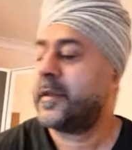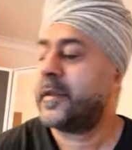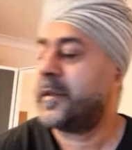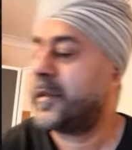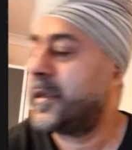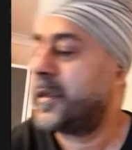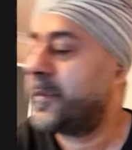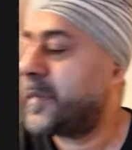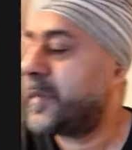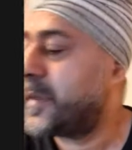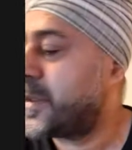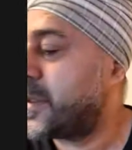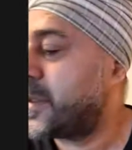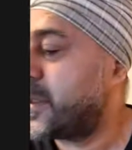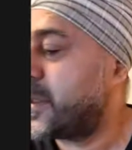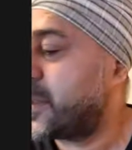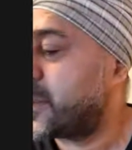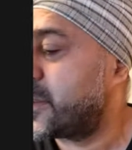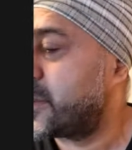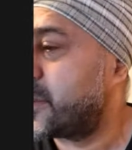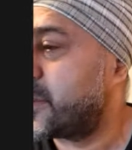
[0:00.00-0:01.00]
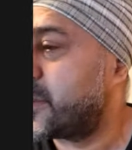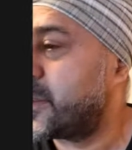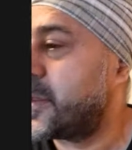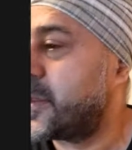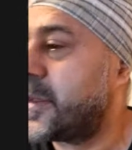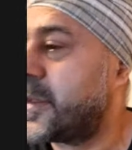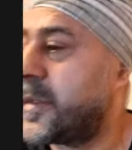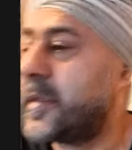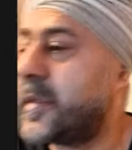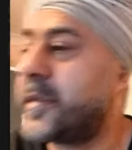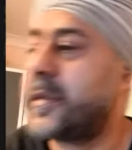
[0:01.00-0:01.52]
Number 6
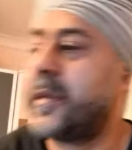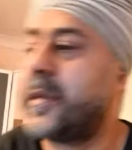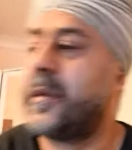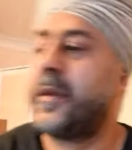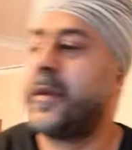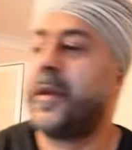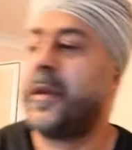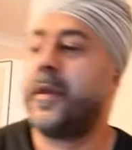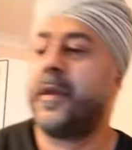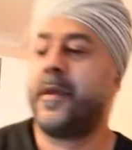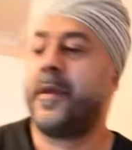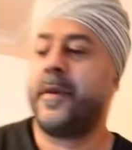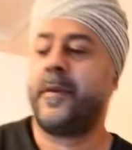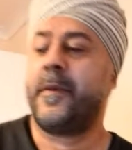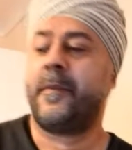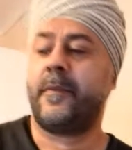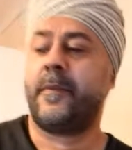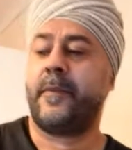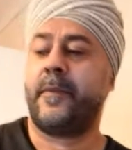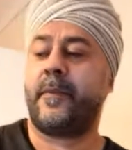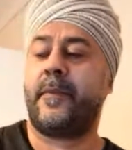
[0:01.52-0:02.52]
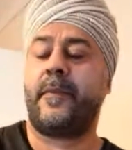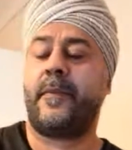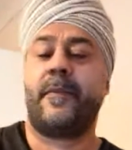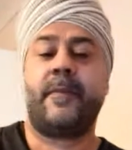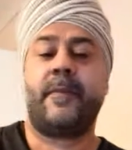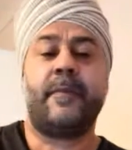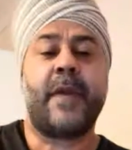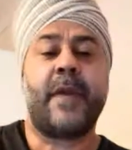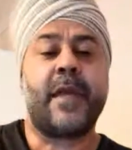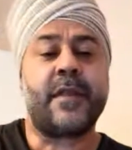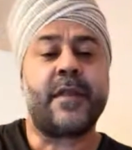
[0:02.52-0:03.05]
is
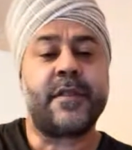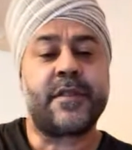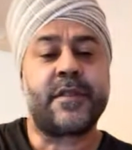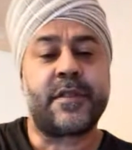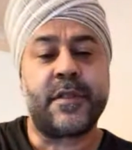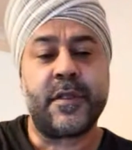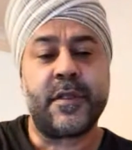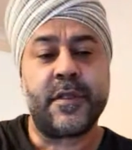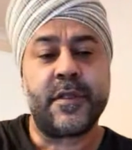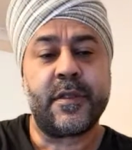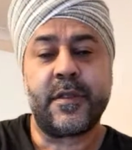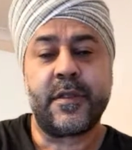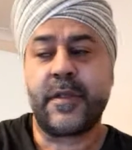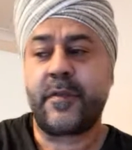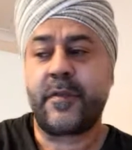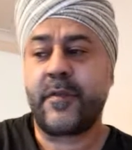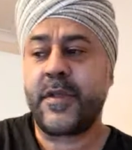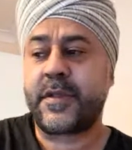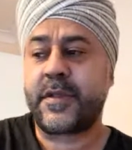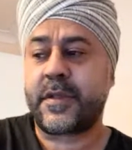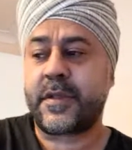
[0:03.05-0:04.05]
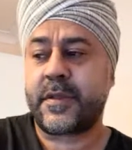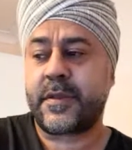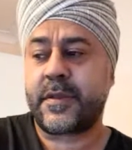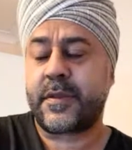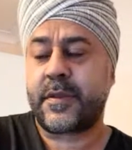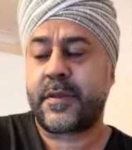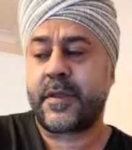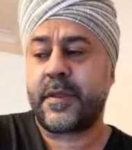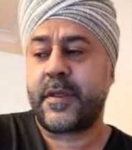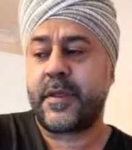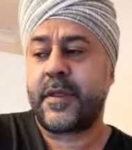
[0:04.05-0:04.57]
manage the
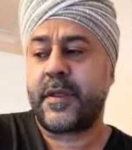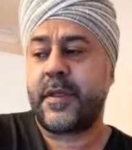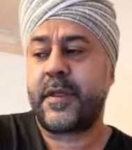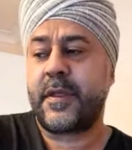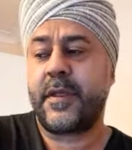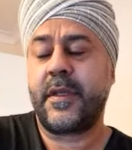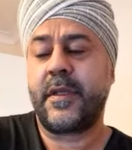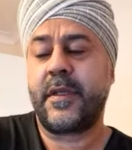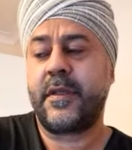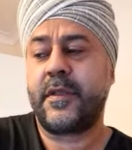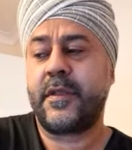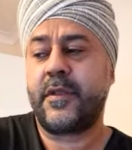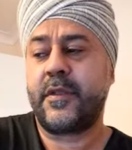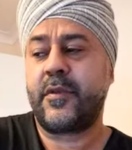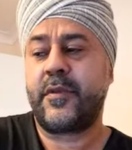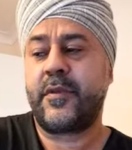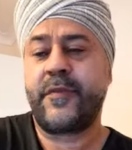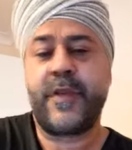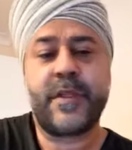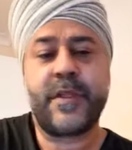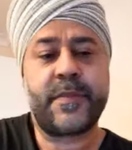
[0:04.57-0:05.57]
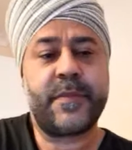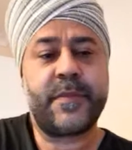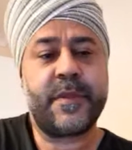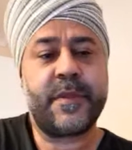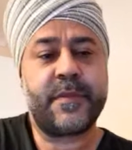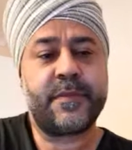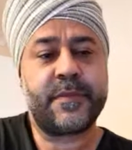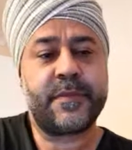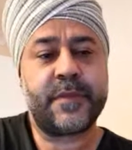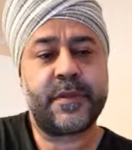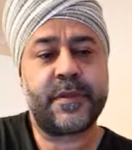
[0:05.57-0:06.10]
risks in your
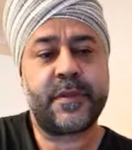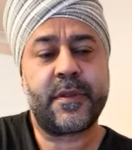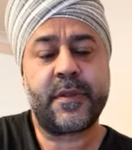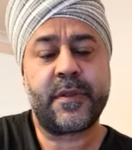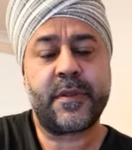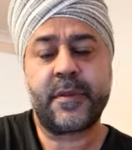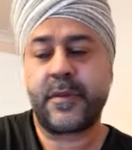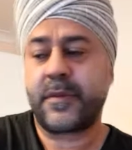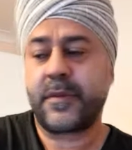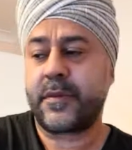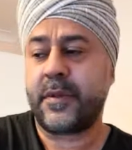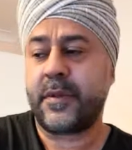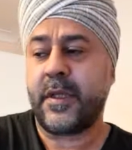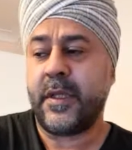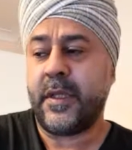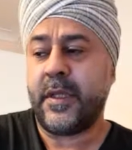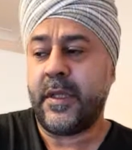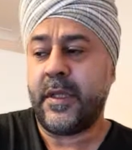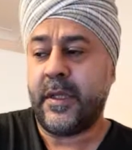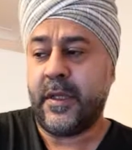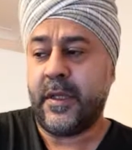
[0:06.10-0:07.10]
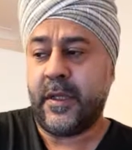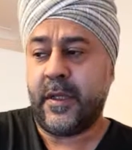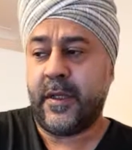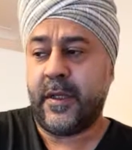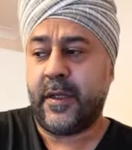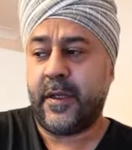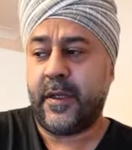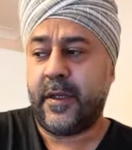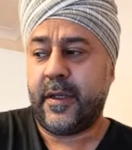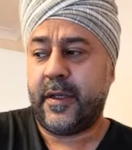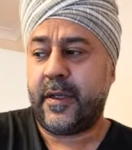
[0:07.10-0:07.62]
investment. So
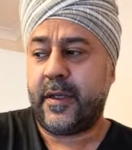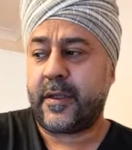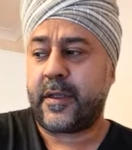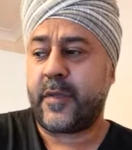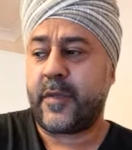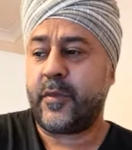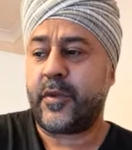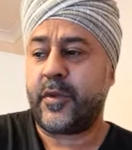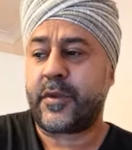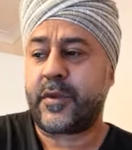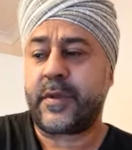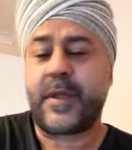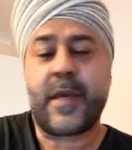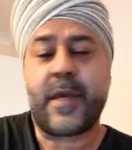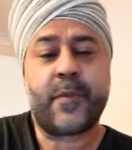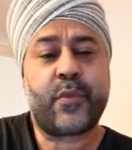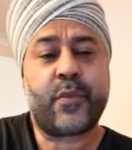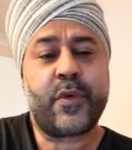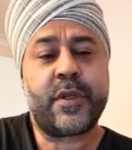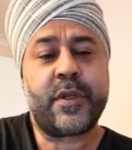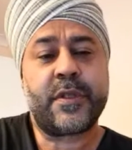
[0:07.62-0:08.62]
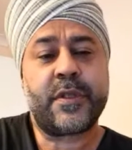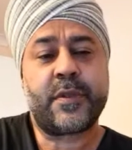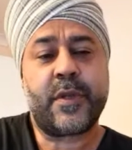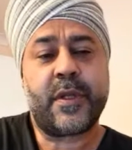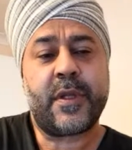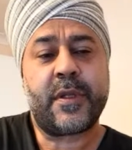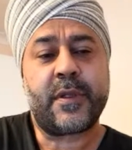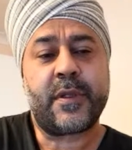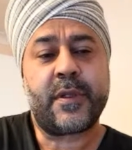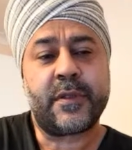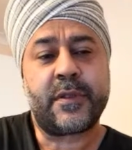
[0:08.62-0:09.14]
I'll come on to that point as
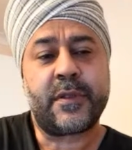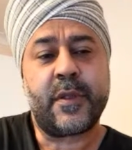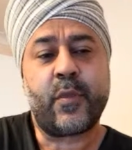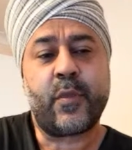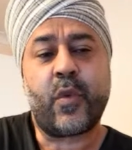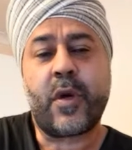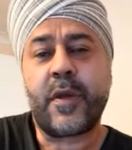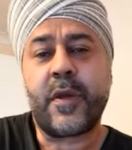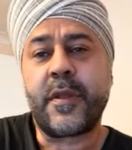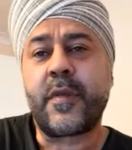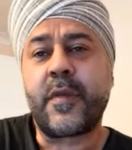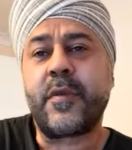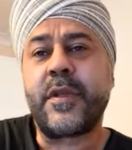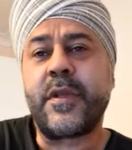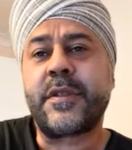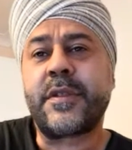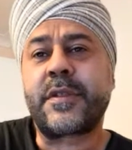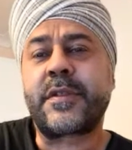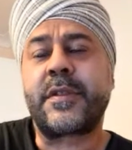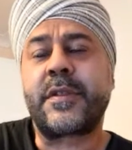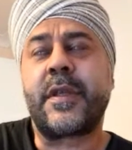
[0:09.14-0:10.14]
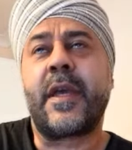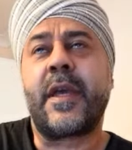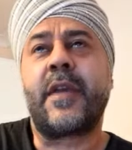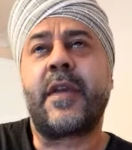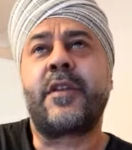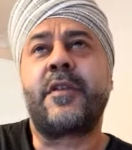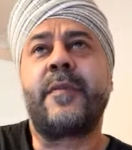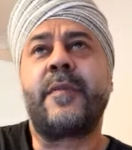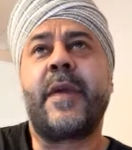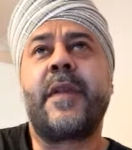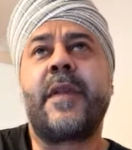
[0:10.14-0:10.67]
well. What are the risks? How
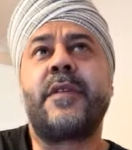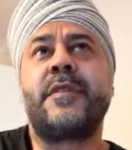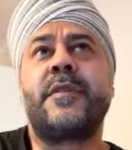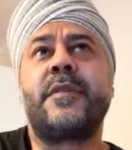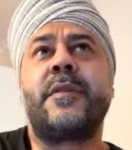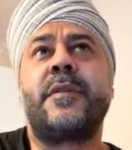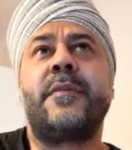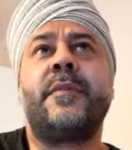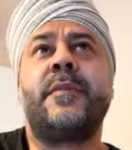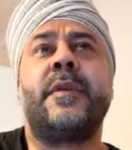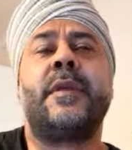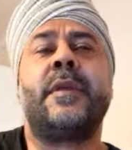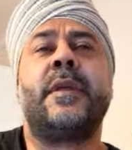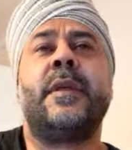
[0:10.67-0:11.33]
do you manage them?